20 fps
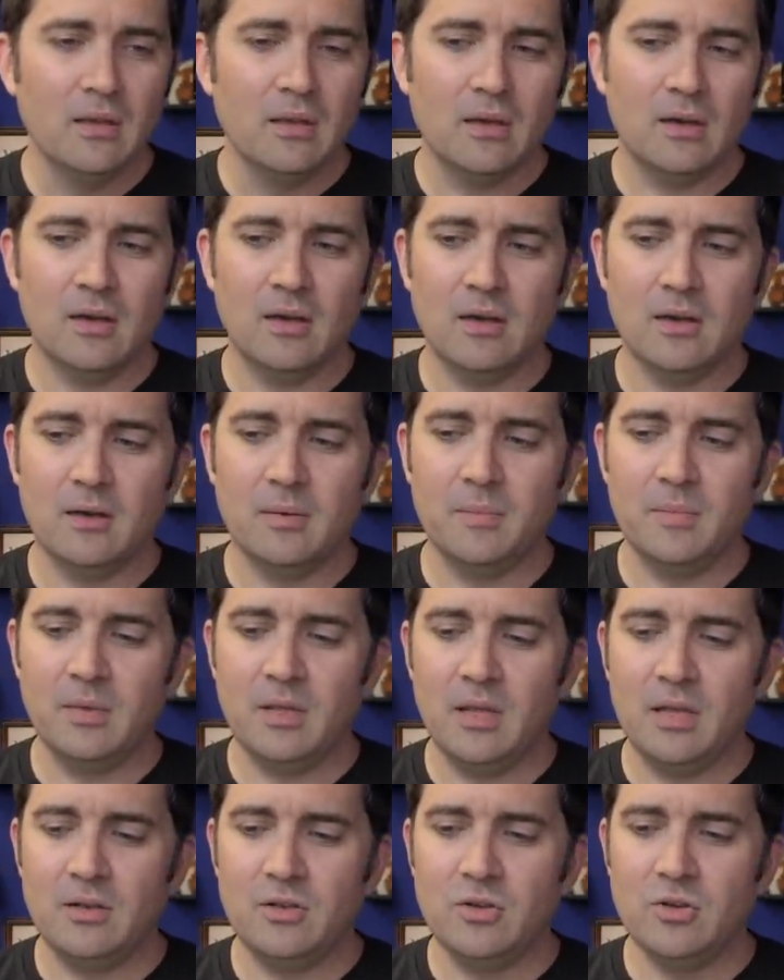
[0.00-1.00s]
Um,
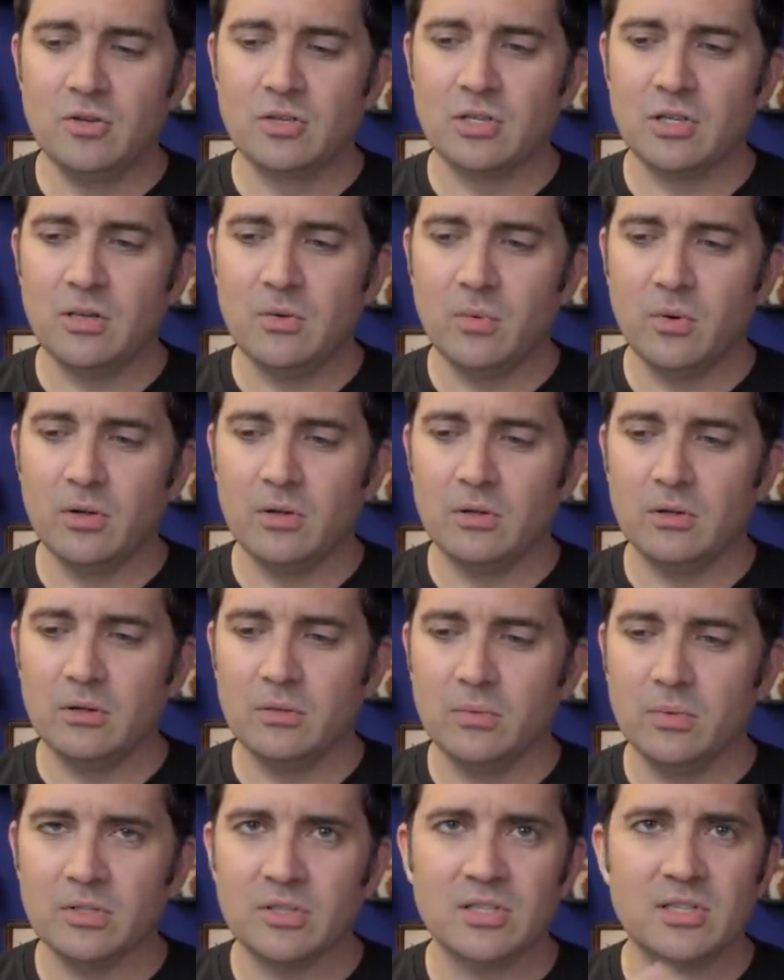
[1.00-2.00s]
and usually we'll,
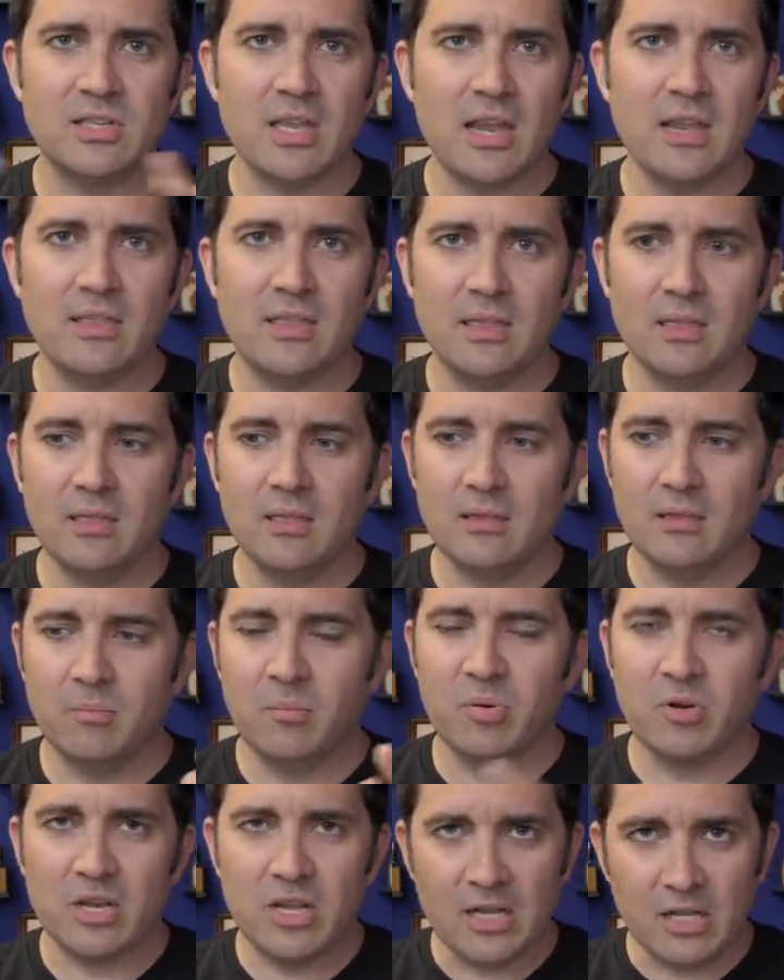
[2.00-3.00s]
we'll state
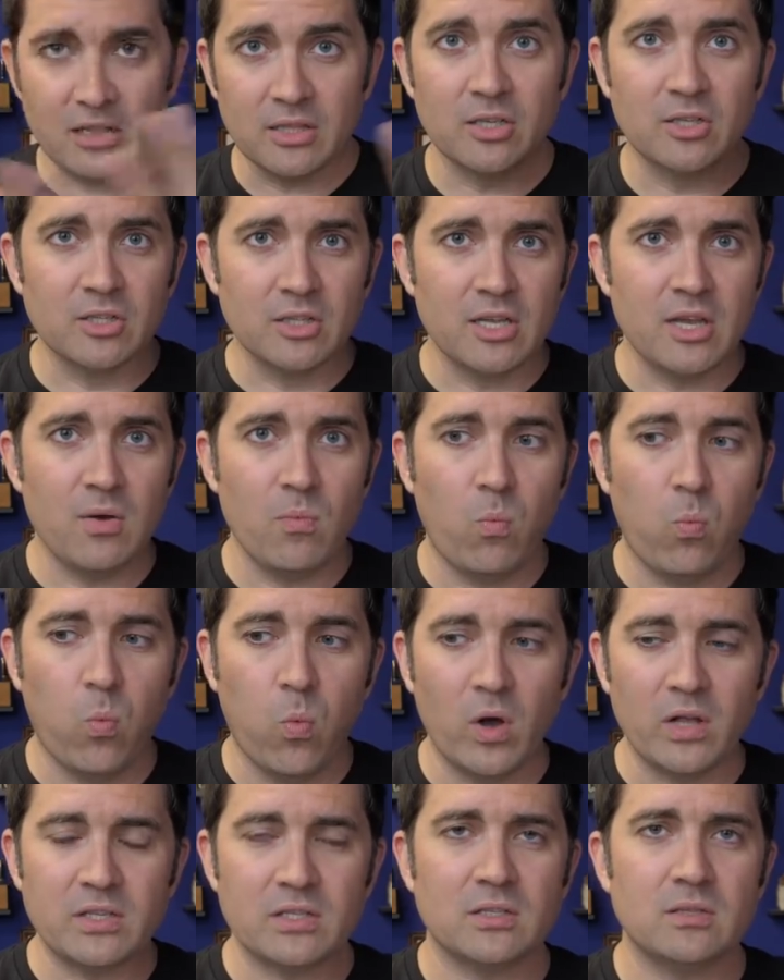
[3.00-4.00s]
pretty clearly
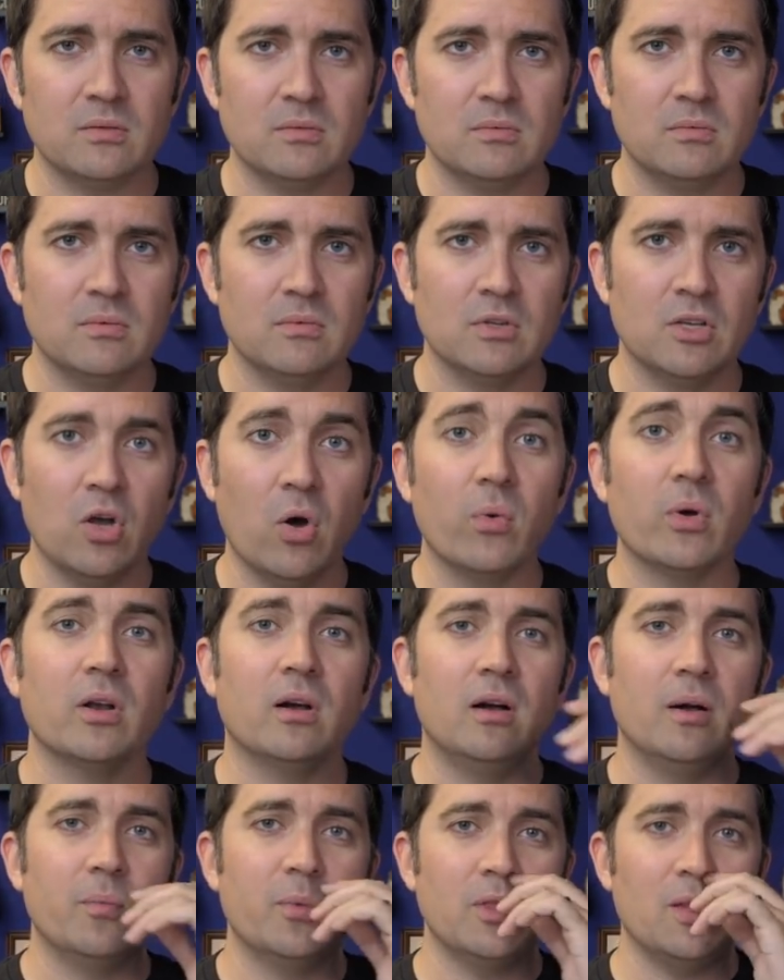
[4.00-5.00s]
what's going
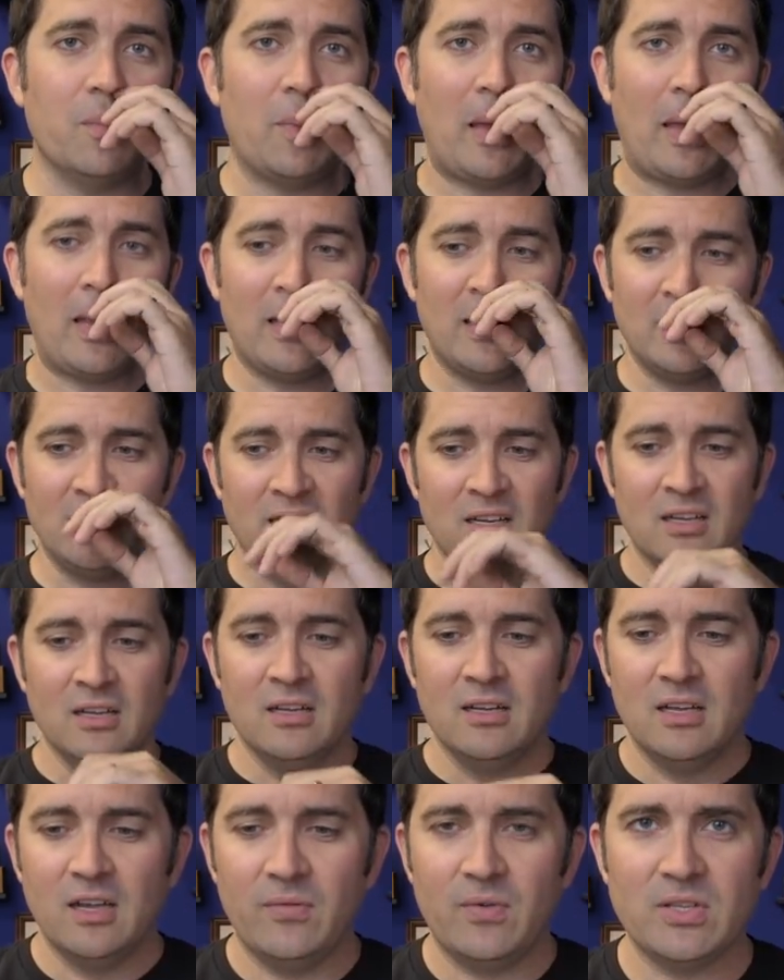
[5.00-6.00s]
on with the pen.
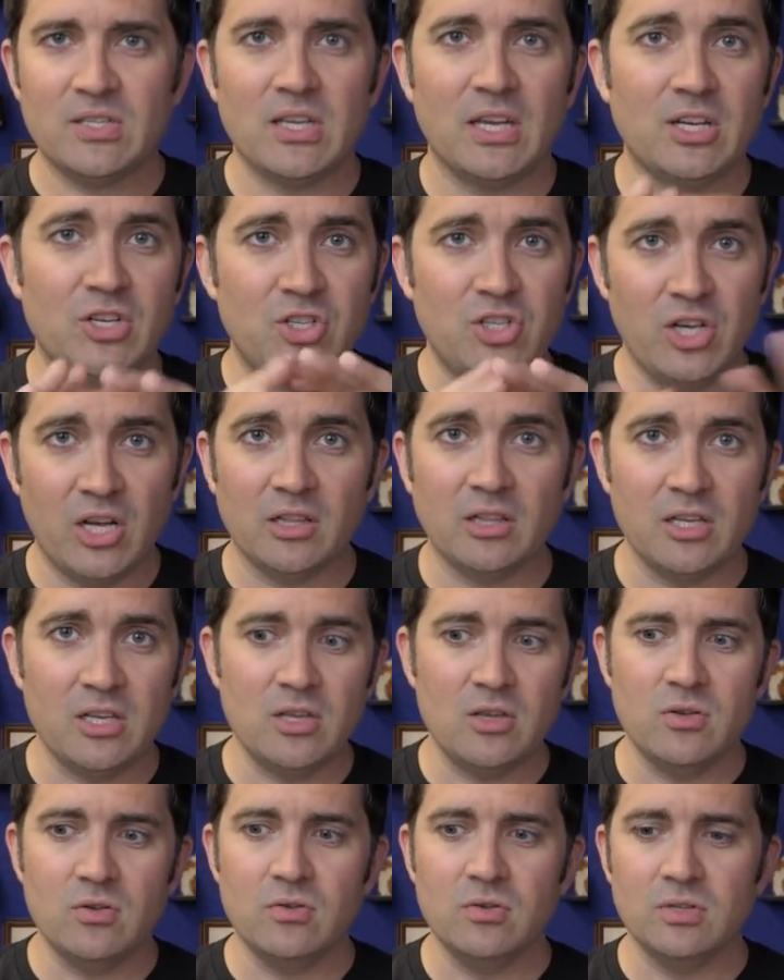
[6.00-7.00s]
If it's like gently
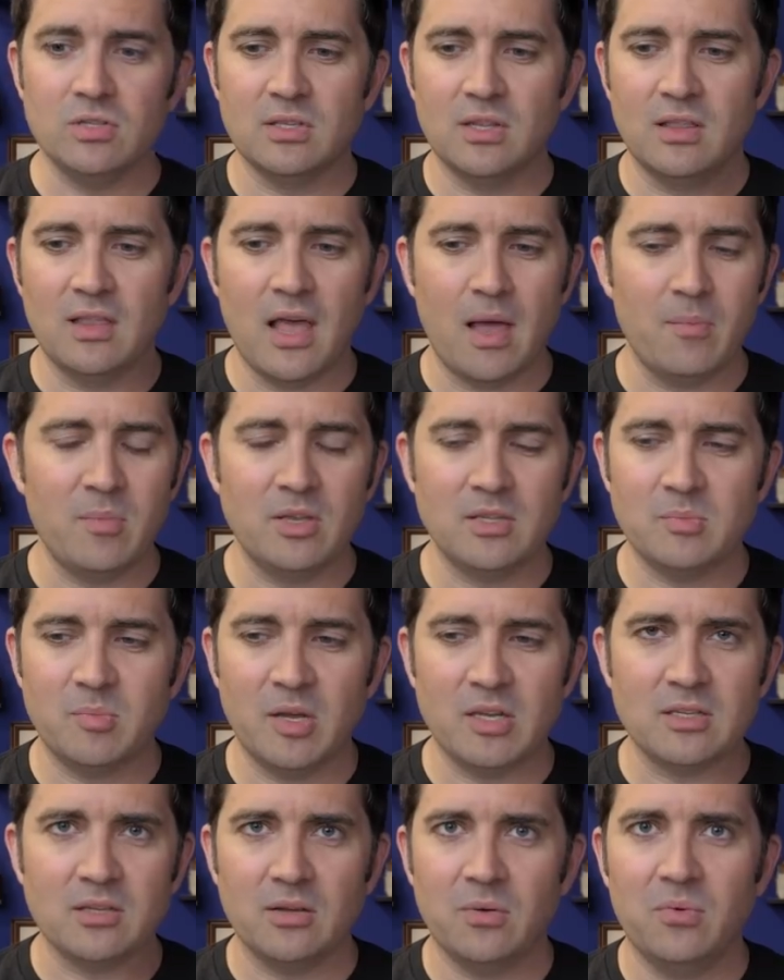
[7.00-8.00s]
used, then that means
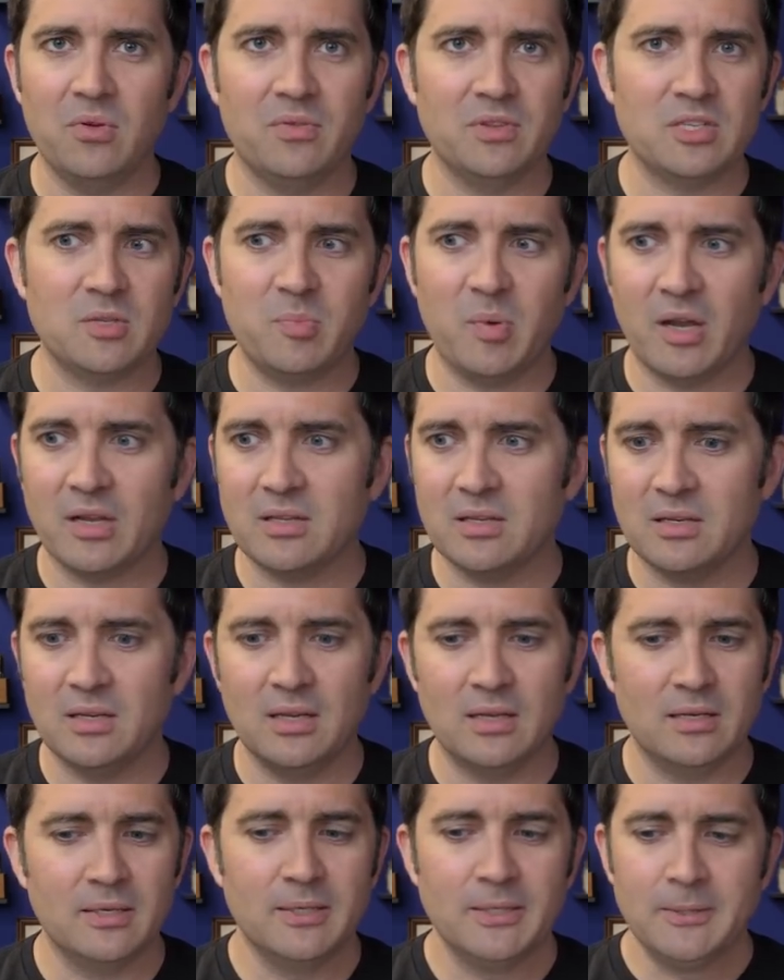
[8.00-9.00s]
basically we've inspected
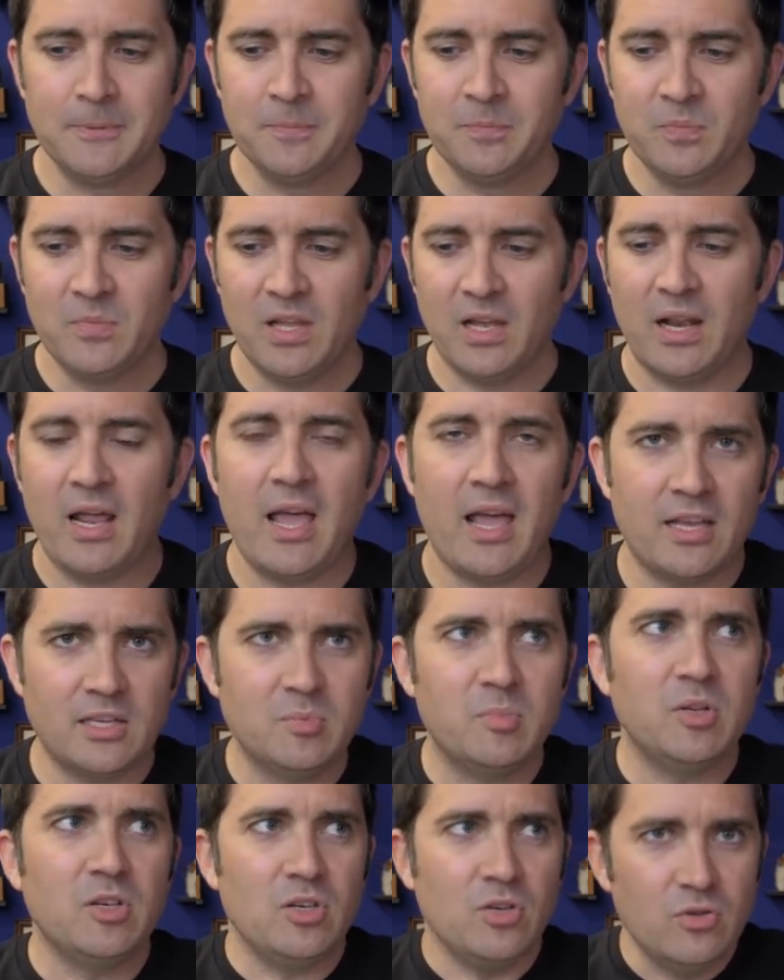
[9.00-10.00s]
it. It has
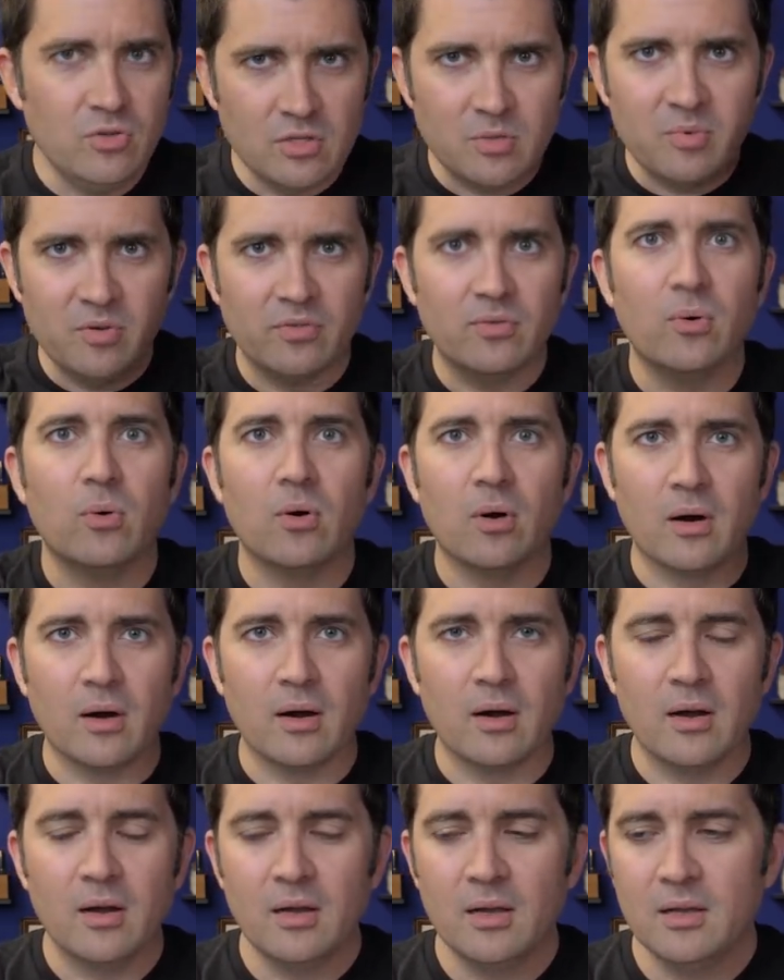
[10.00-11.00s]
been used
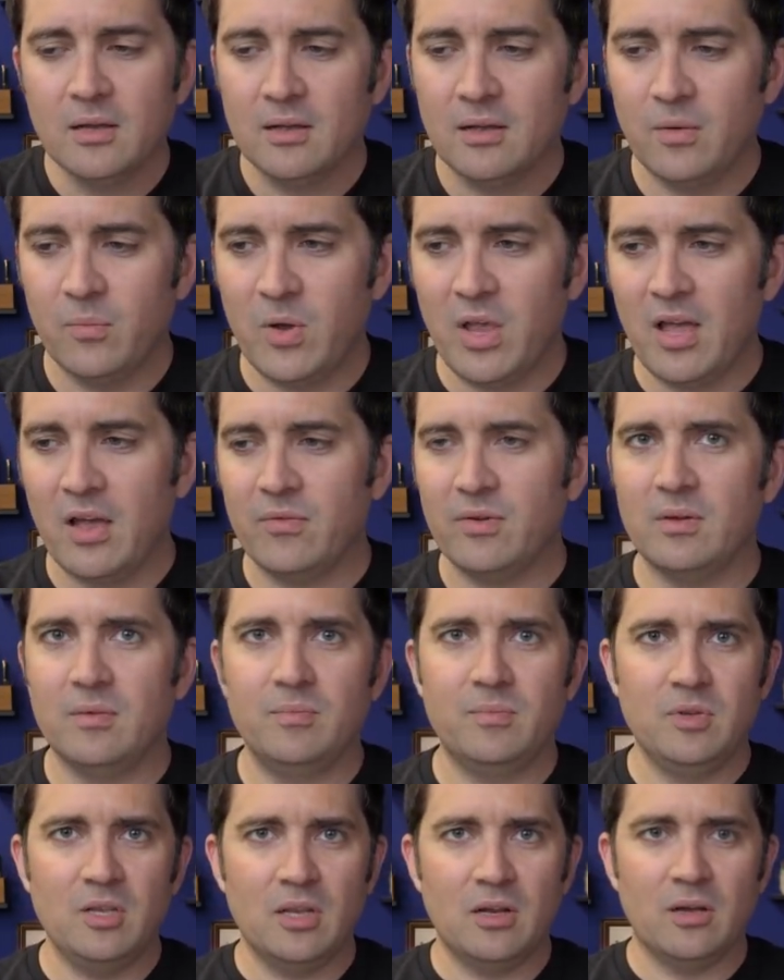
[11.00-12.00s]
before, and we have a,
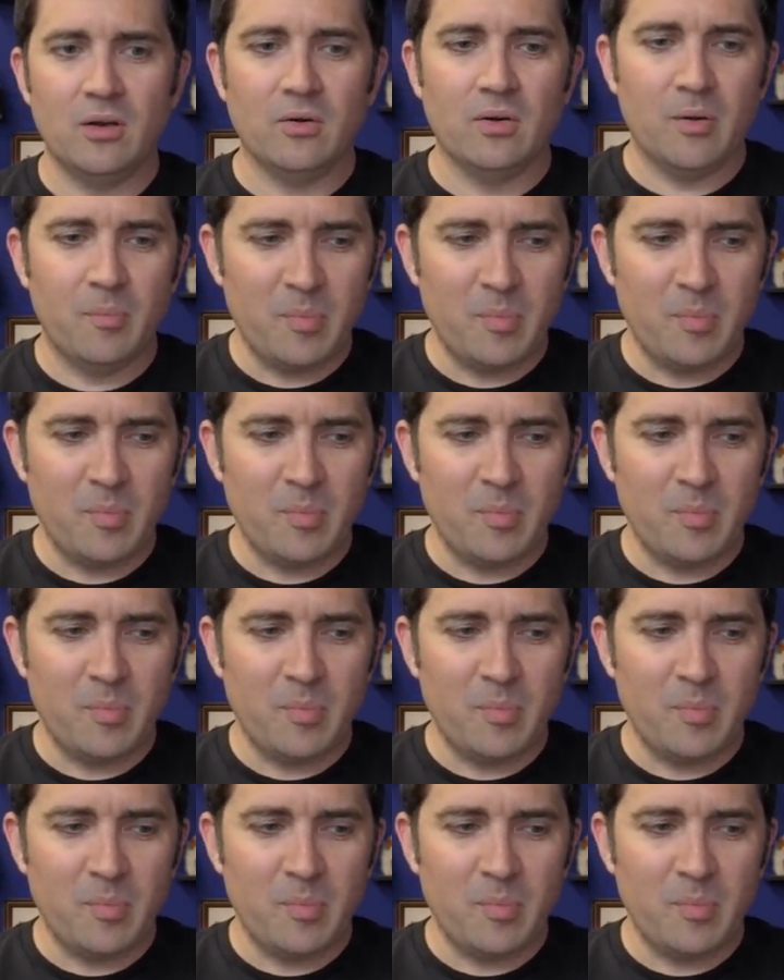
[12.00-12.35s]
you know, a